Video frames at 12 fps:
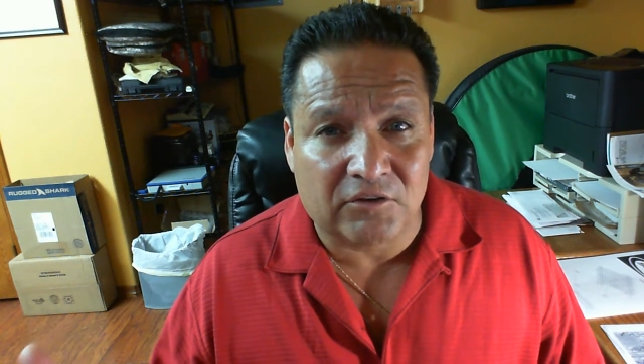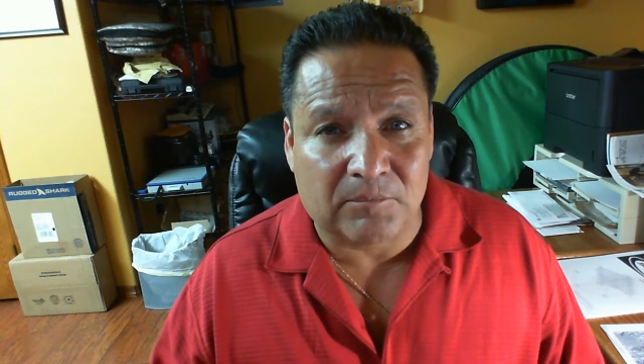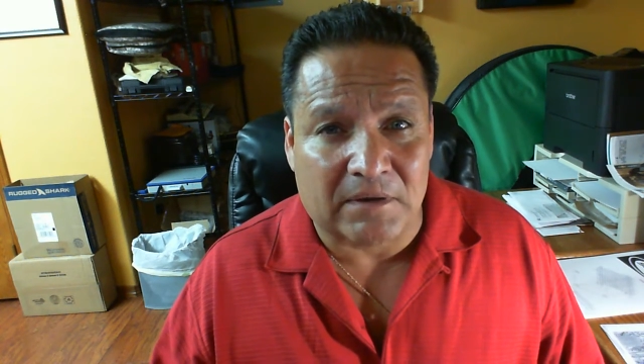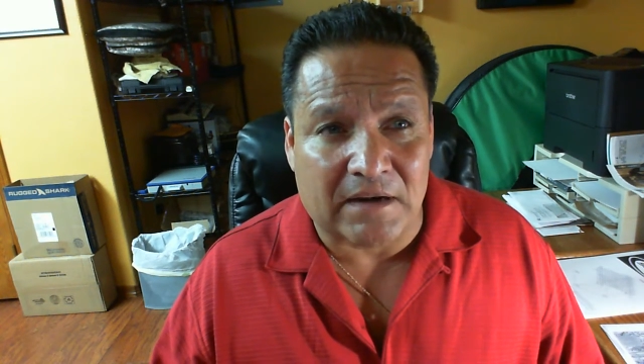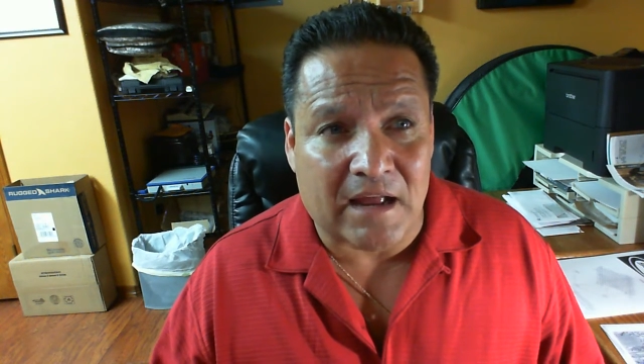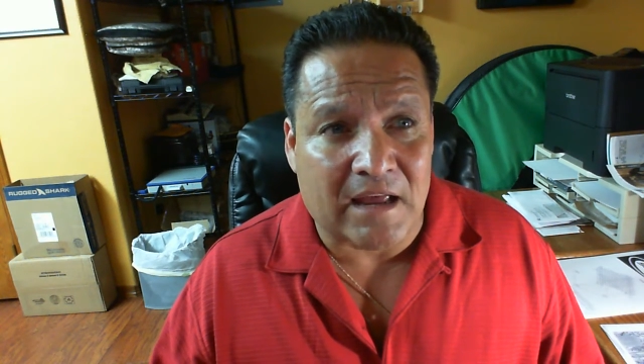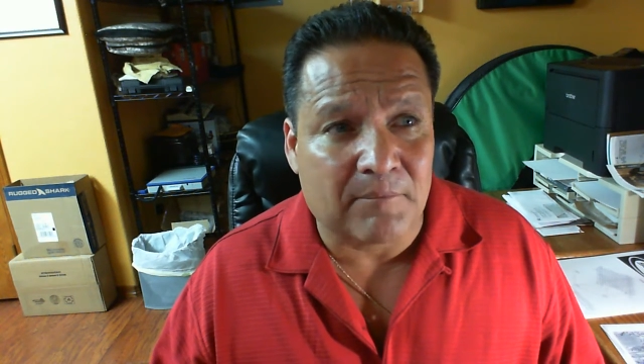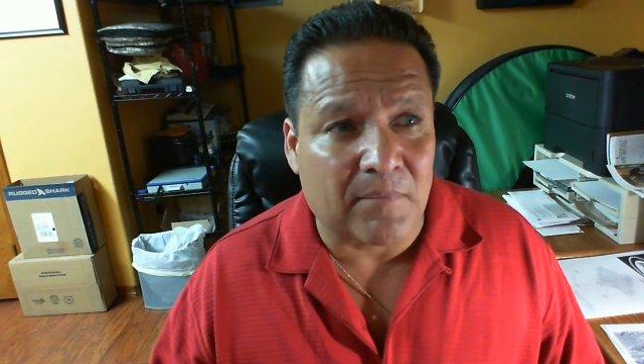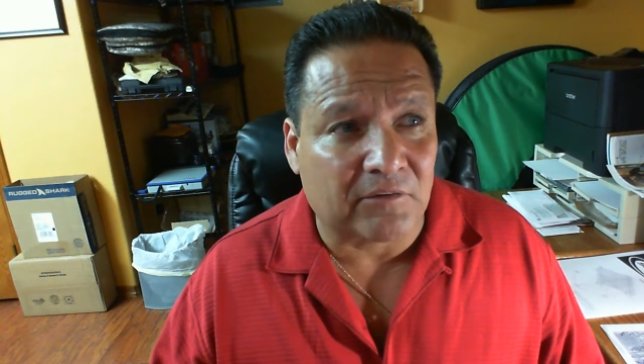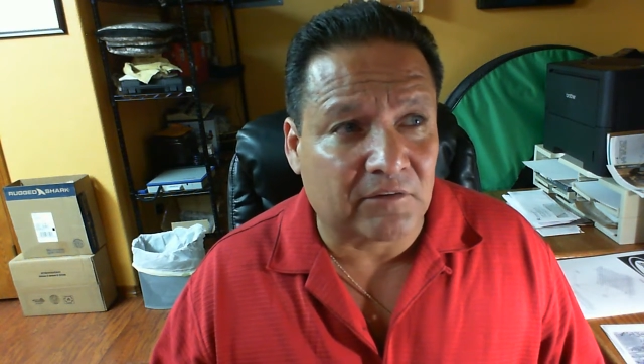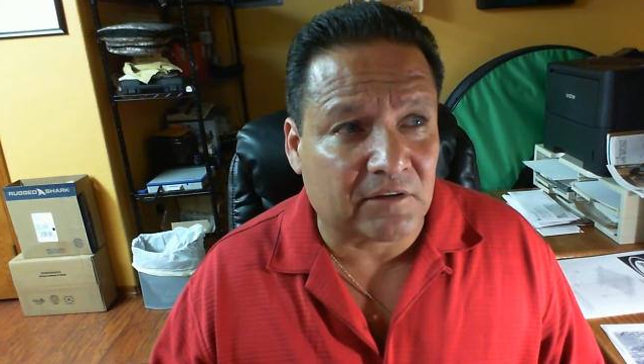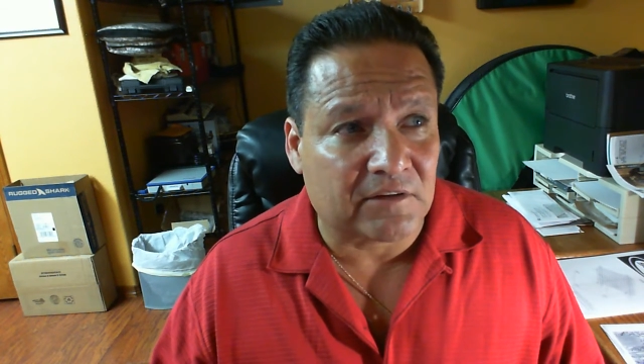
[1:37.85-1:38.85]
but I
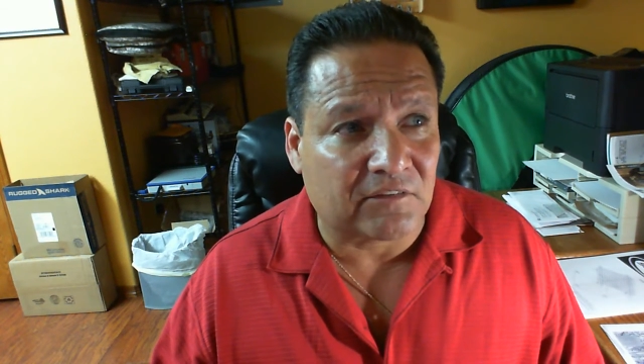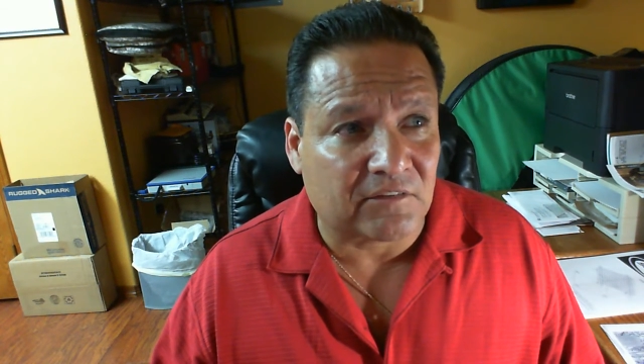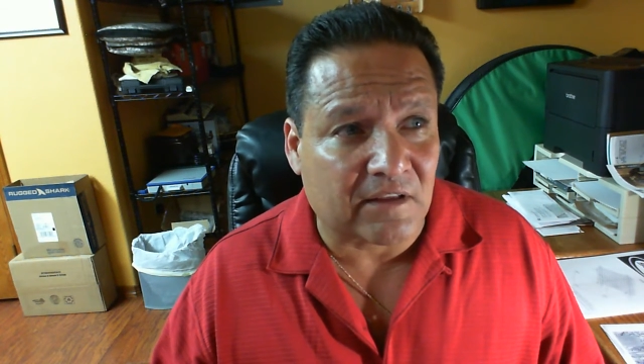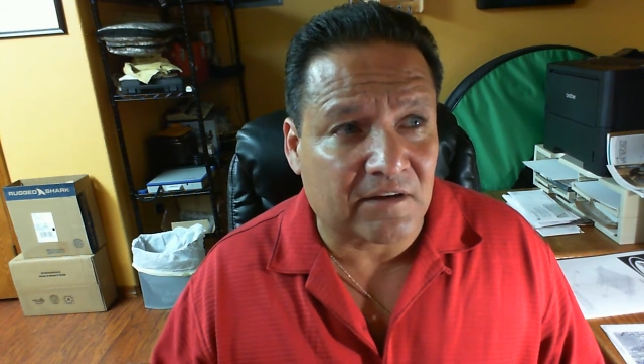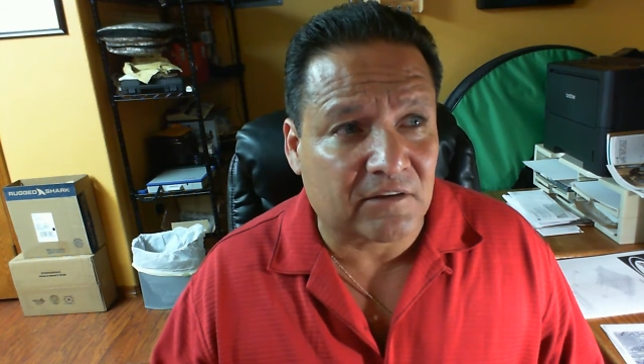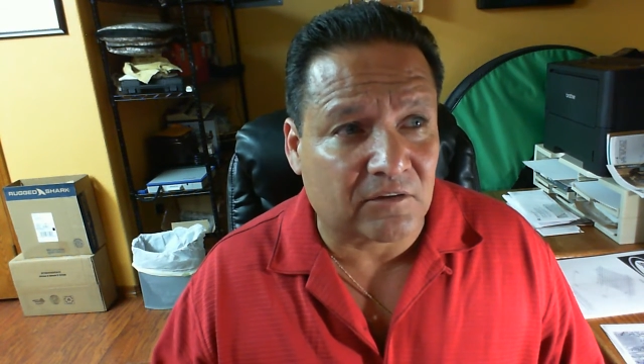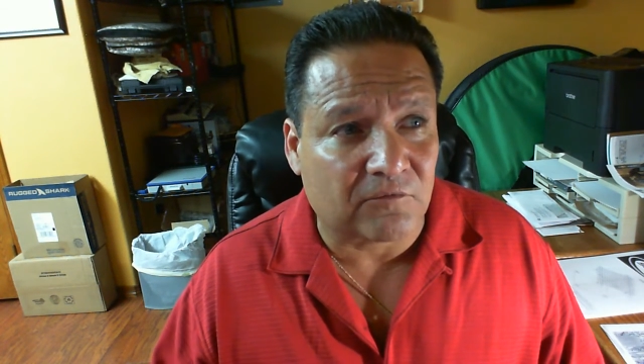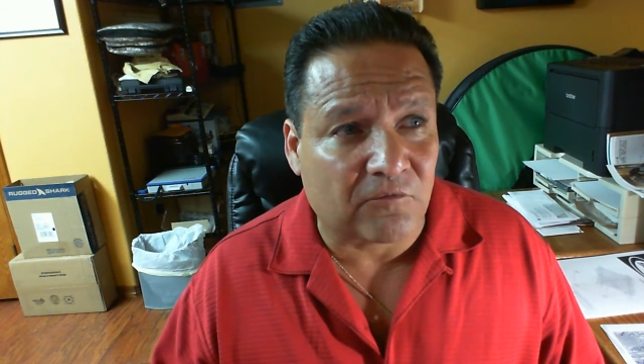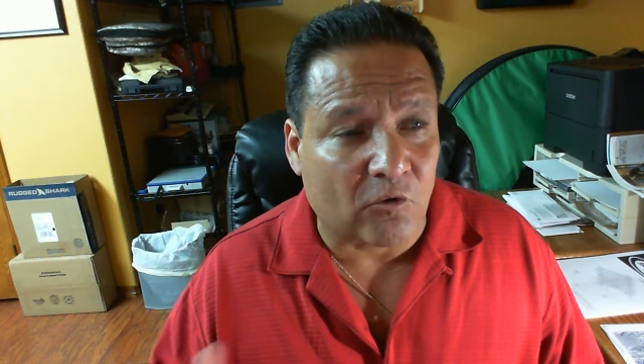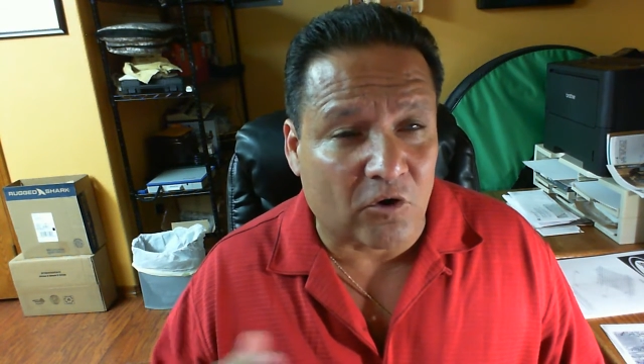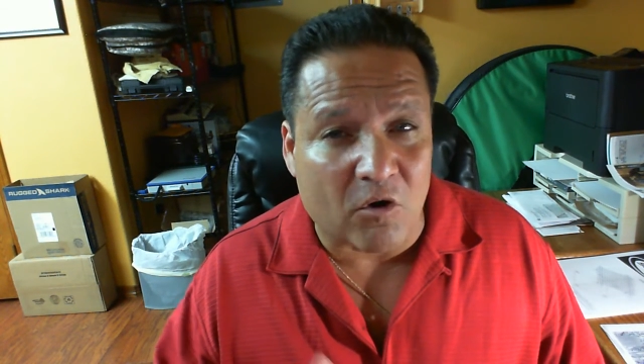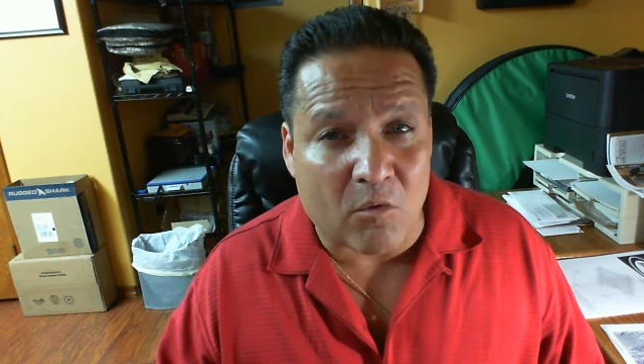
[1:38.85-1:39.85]
basically decided to
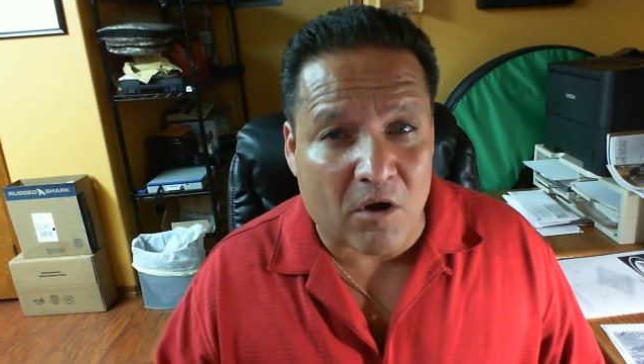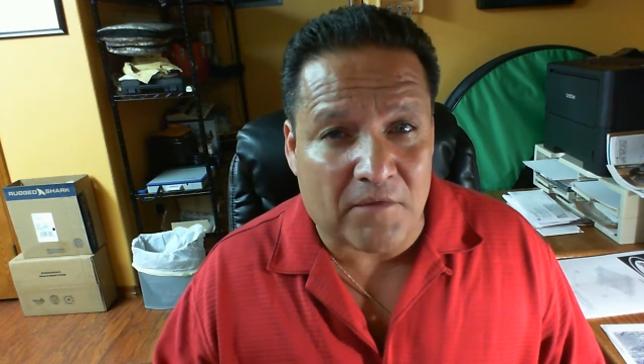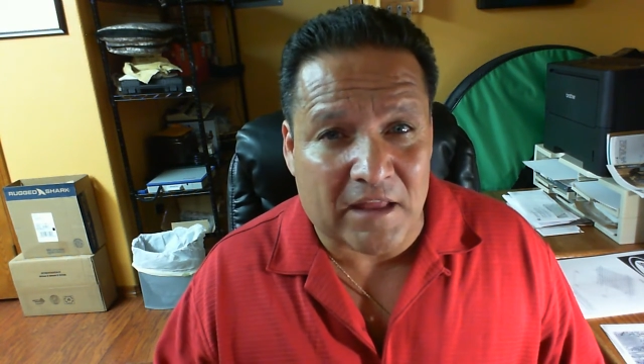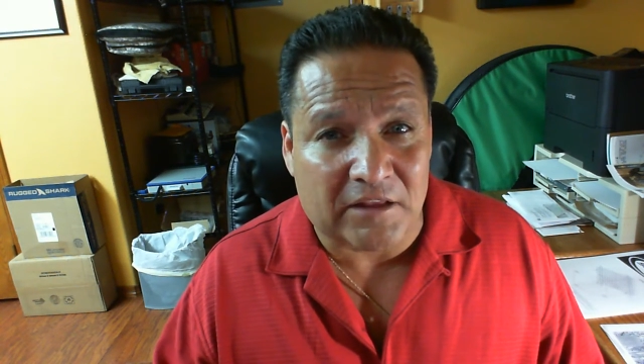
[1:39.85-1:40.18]
forego all that